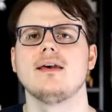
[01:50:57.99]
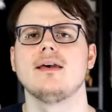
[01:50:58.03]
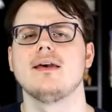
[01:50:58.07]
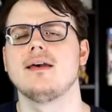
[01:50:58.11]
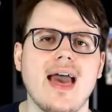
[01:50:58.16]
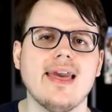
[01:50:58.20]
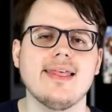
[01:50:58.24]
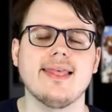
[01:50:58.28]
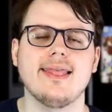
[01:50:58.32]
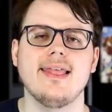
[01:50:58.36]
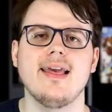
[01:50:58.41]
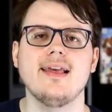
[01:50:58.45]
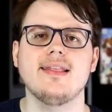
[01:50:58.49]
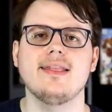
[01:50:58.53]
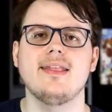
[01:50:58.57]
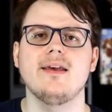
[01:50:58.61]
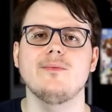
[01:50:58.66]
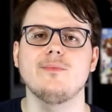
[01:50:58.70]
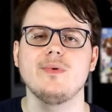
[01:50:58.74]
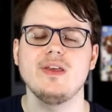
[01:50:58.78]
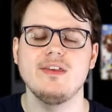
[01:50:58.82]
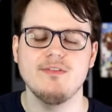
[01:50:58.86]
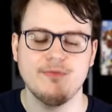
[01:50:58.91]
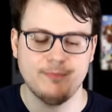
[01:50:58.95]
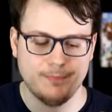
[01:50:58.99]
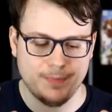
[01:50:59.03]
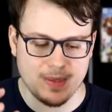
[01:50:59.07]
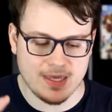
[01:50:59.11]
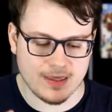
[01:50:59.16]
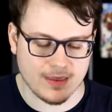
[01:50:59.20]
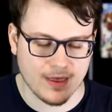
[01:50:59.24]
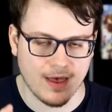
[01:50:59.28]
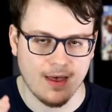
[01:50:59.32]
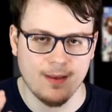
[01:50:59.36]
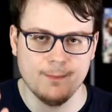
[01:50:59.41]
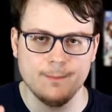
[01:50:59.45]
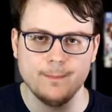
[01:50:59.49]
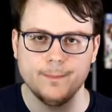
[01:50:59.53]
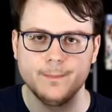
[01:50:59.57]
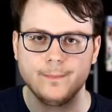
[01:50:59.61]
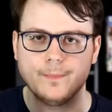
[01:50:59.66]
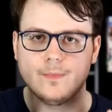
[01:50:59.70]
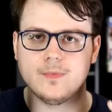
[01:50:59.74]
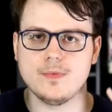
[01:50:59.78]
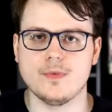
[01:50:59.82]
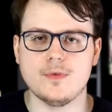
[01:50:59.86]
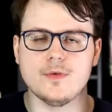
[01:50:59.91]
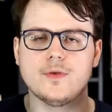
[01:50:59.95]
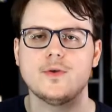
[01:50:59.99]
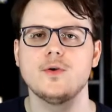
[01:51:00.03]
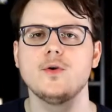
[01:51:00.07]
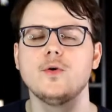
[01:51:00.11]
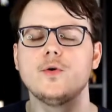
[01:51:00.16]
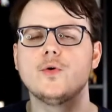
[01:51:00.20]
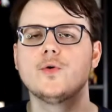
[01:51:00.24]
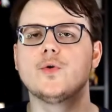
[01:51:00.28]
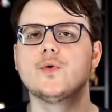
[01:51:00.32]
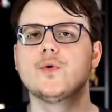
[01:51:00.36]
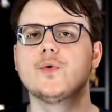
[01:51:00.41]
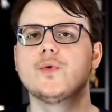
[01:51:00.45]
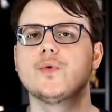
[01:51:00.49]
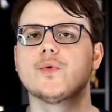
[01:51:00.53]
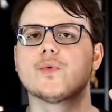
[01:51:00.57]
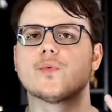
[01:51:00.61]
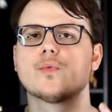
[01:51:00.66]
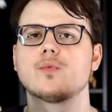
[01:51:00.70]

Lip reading: I think that we've become too